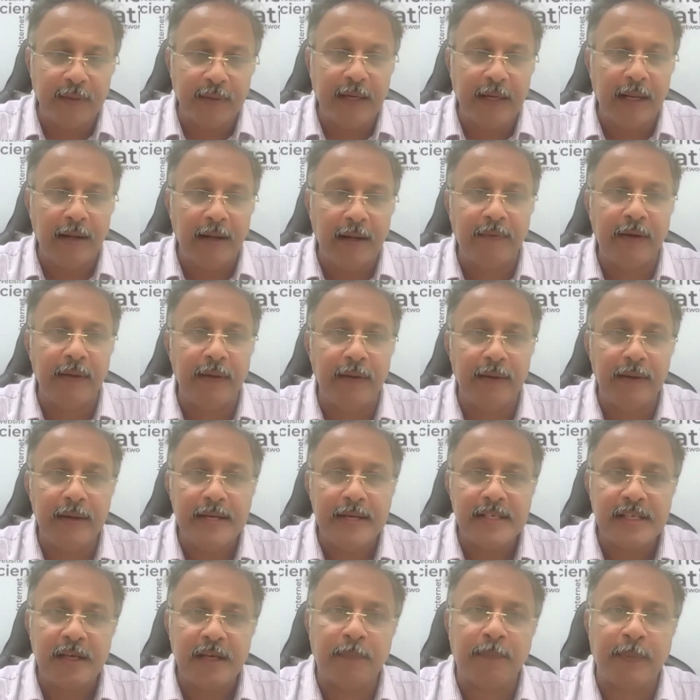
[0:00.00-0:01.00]
We'll have a
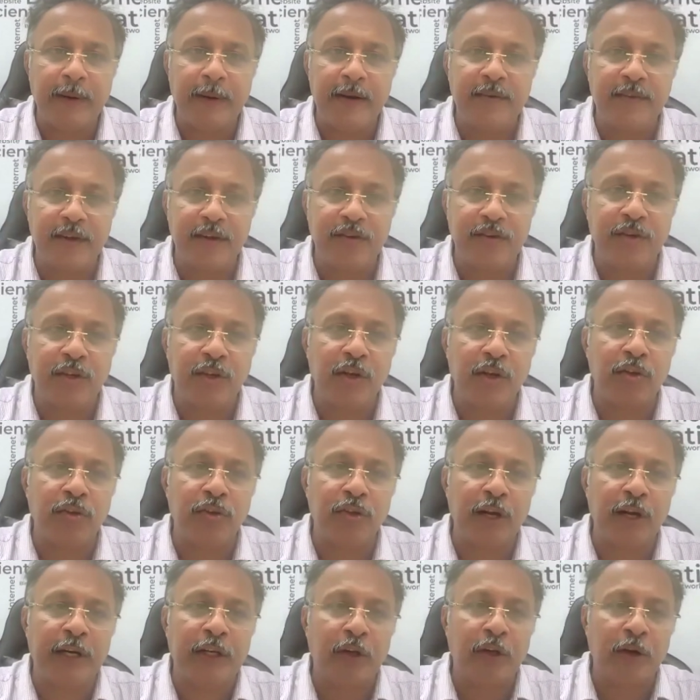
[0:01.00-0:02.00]
separate session
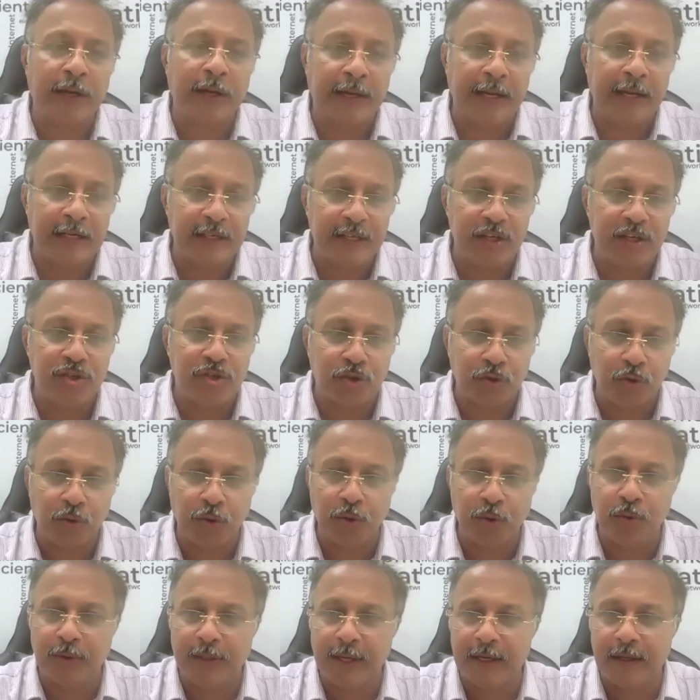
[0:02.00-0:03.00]
on that, or I can just
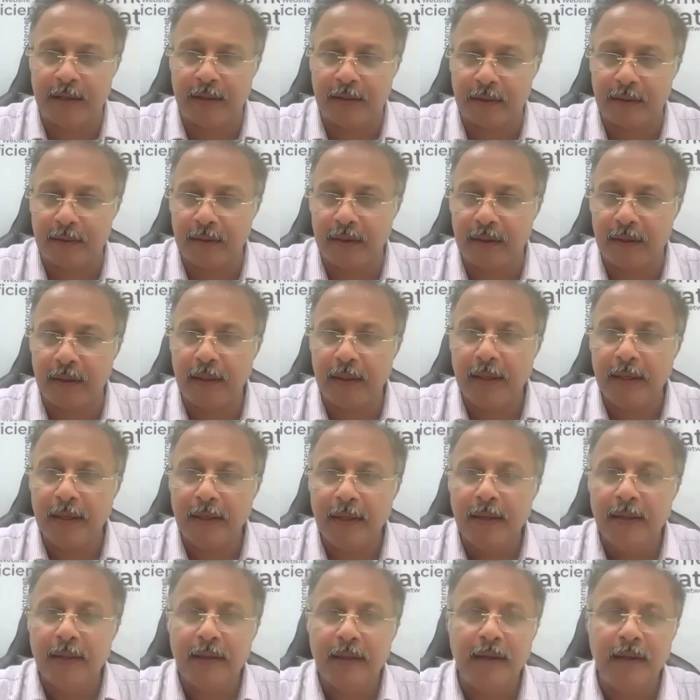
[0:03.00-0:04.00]
show you that
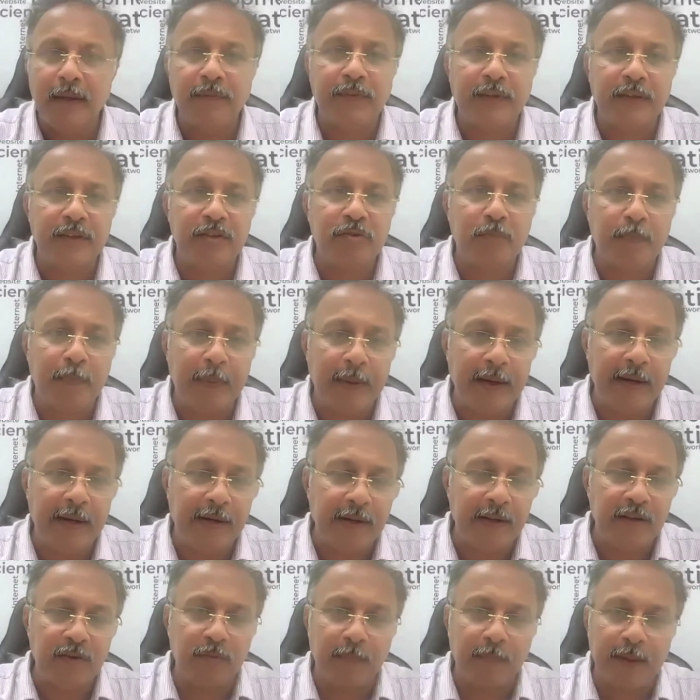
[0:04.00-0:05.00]
if the
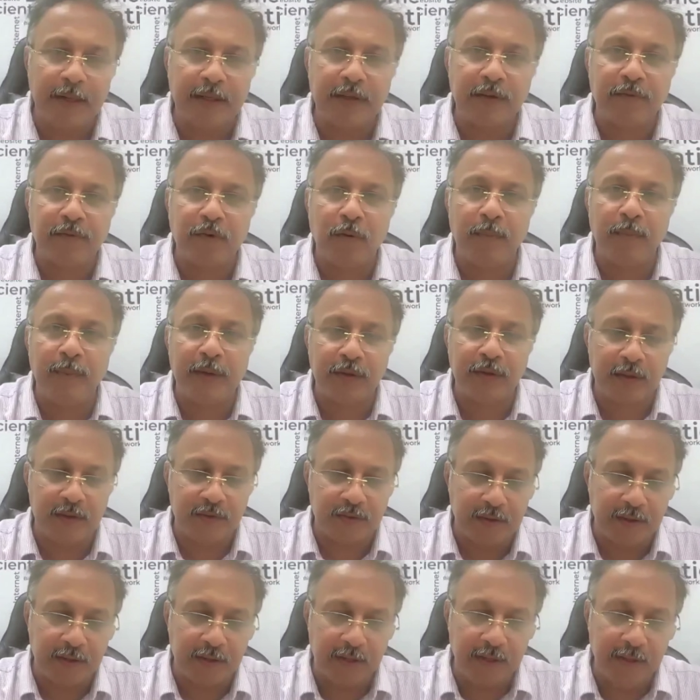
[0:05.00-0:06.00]
speed is better for me in
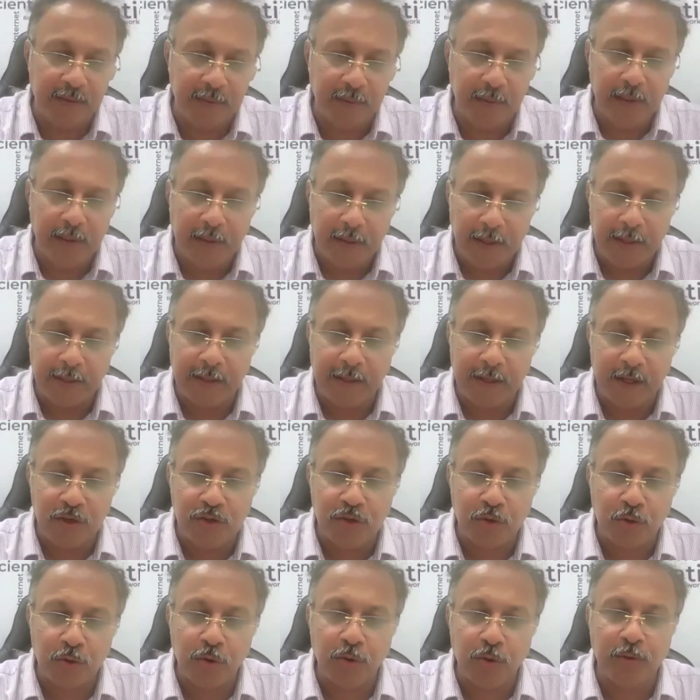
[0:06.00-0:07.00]
the screen, I
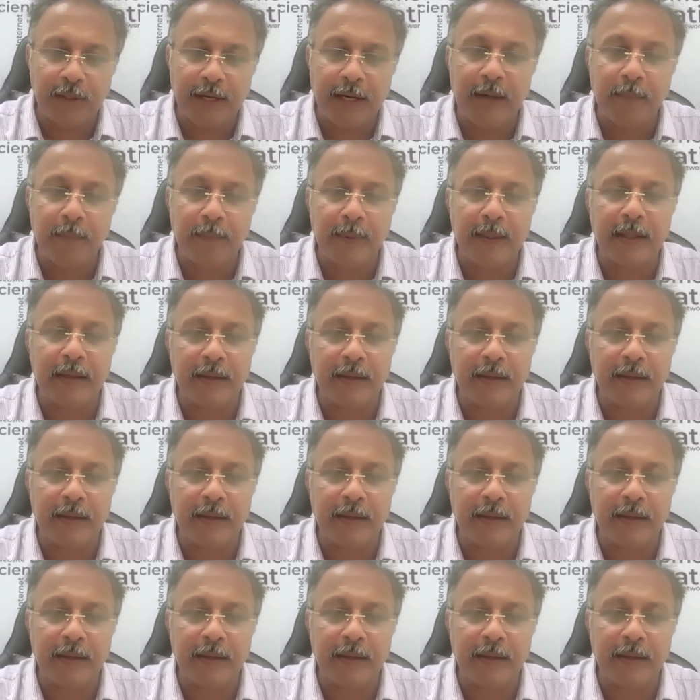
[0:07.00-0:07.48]
can show you that.